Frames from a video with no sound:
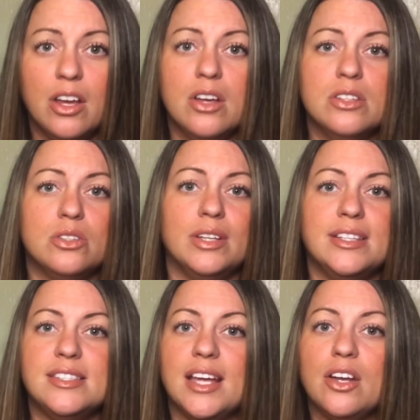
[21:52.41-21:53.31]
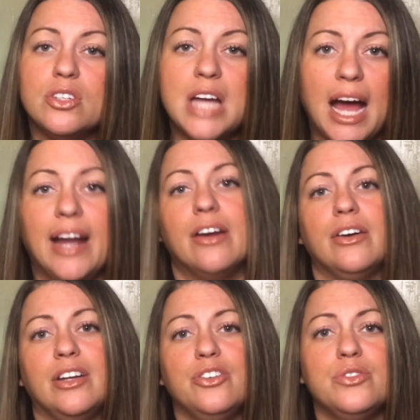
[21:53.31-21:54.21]
So let's say you're tired
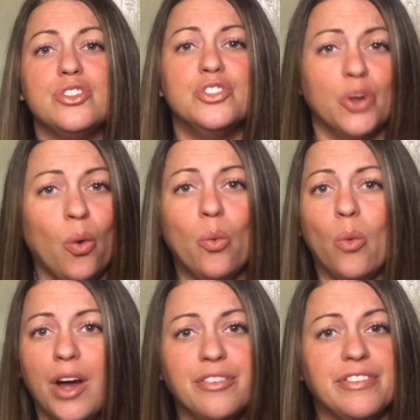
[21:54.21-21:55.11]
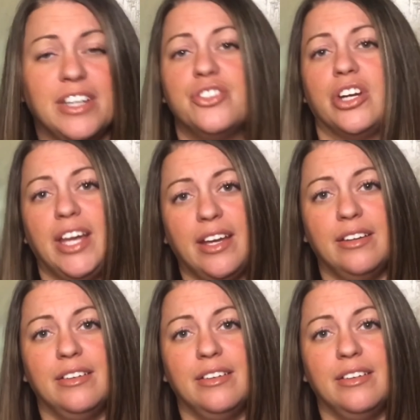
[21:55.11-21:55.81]
and you just don't want to feed your kid.